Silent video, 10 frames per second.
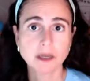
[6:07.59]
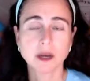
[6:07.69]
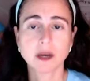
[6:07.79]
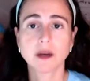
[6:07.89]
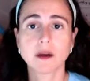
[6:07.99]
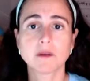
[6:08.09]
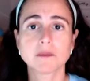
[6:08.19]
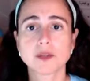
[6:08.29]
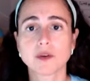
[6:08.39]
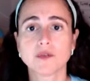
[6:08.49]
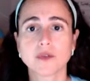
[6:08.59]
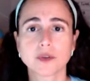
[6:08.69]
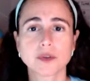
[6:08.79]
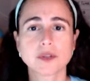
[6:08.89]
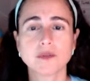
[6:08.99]
So for
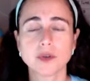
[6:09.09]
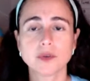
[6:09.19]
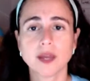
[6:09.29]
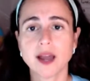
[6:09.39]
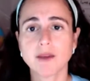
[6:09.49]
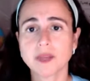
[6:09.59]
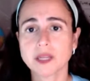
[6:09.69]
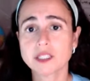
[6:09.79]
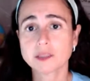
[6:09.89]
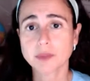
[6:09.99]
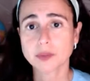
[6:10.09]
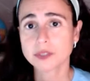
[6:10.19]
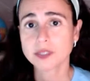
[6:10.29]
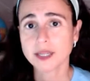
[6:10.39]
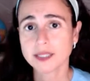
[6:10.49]
those of you that have been
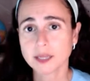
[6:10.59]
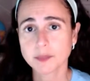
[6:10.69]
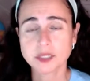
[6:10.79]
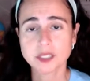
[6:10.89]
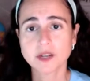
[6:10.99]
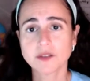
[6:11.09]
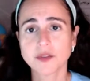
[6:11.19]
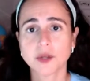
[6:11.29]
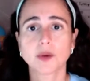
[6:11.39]
exposed to that type of stuff,